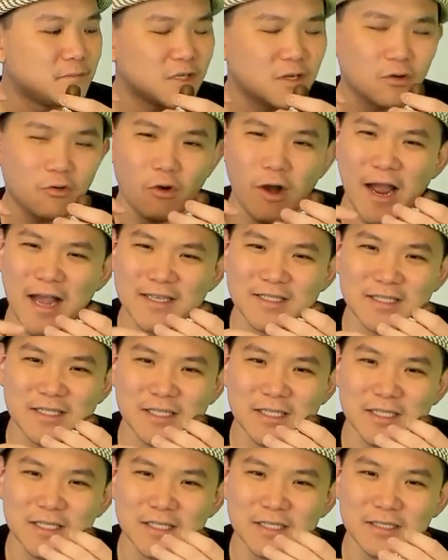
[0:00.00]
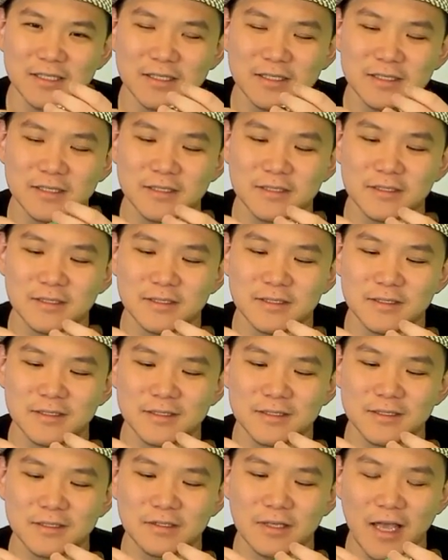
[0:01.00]
grassy,
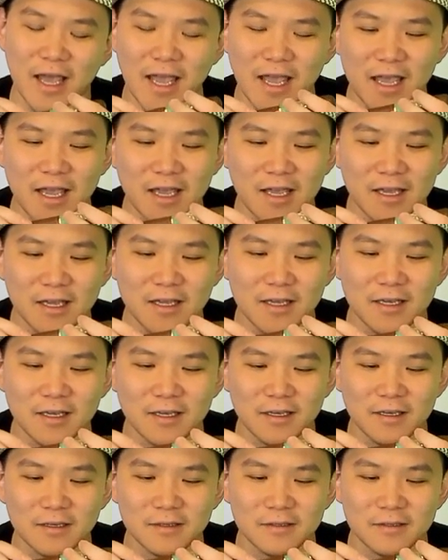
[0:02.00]
hay,